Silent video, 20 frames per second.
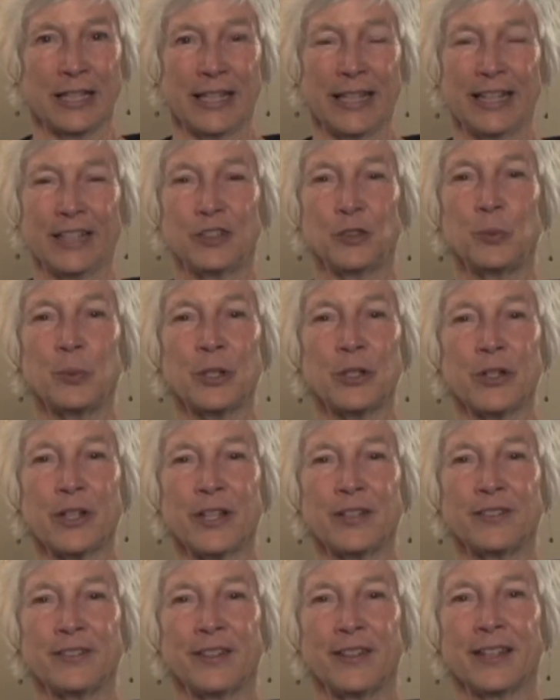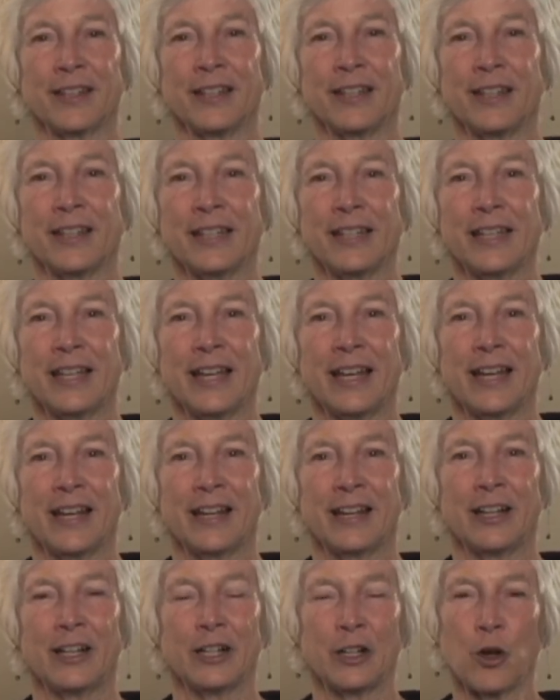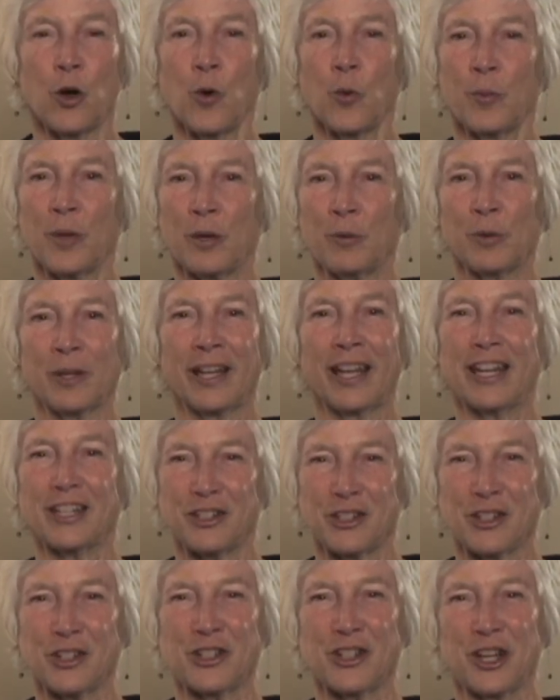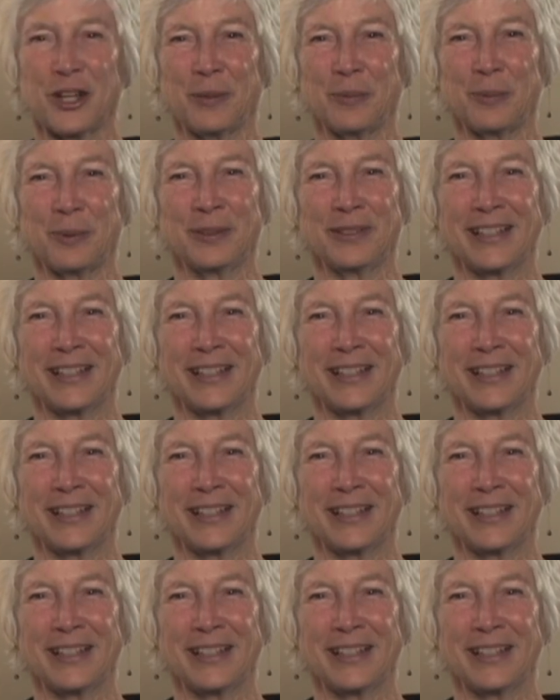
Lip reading: experiencing a Hakomi relationship,